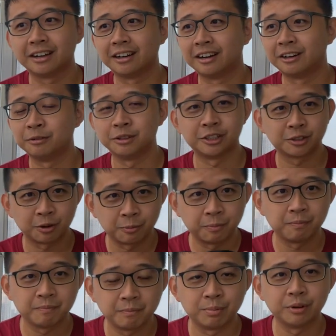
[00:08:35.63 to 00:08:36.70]
I'm just gonna
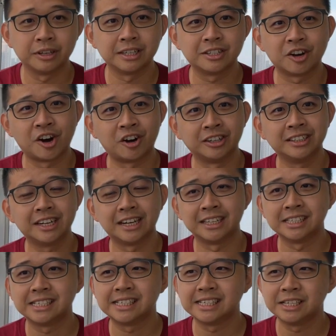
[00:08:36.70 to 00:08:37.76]
put this on and
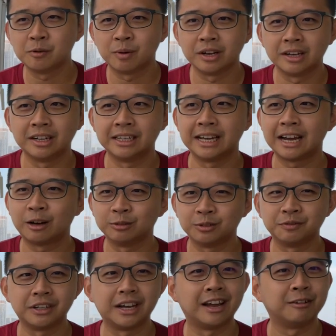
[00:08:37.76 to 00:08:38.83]
see whether it helps with
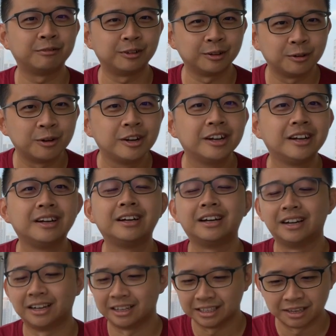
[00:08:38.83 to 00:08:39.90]
the airflow
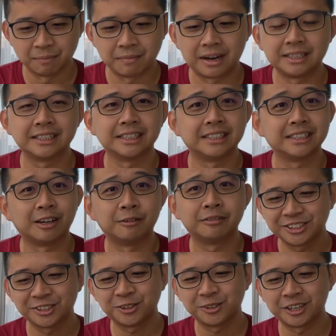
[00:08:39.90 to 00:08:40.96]
in the mask itself.
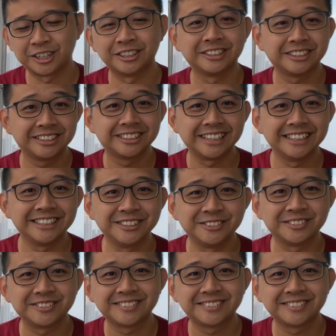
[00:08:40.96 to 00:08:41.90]
So stay tuned.